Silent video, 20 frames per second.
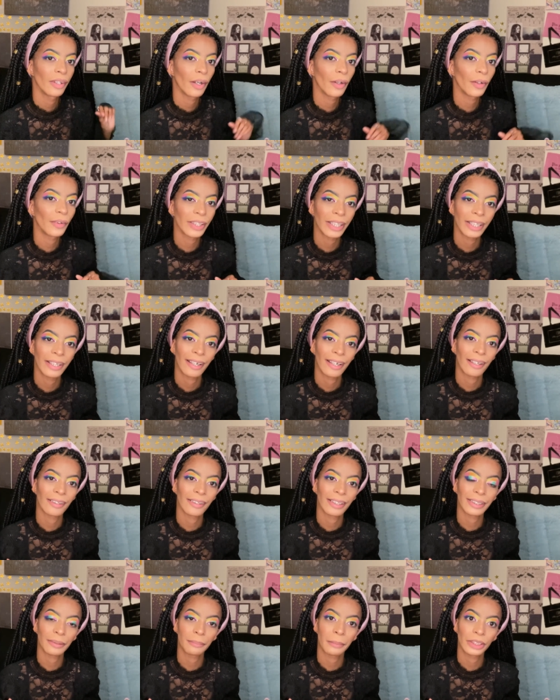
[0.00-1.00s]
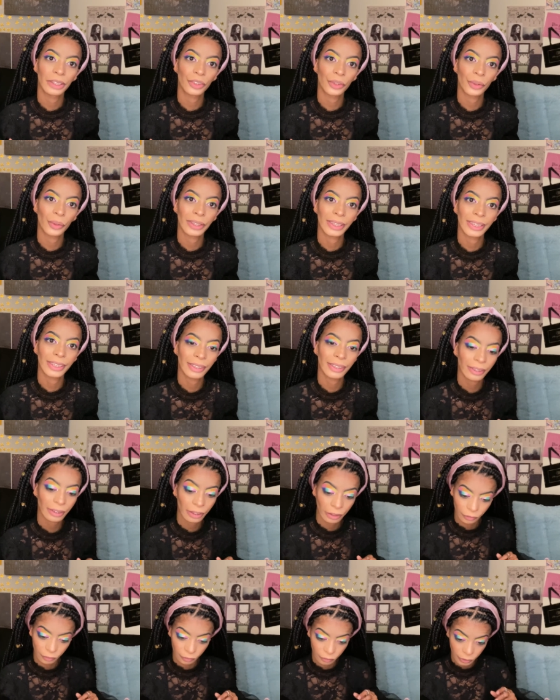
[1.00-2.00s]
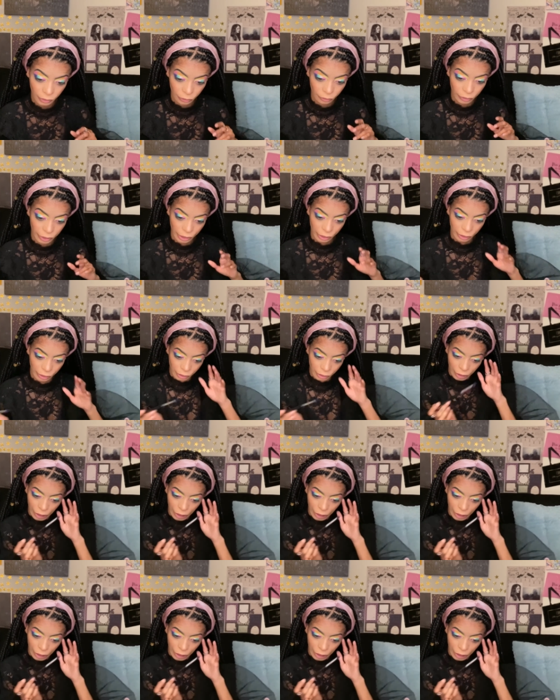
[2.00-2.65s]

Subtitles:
Okay, I like my choice of using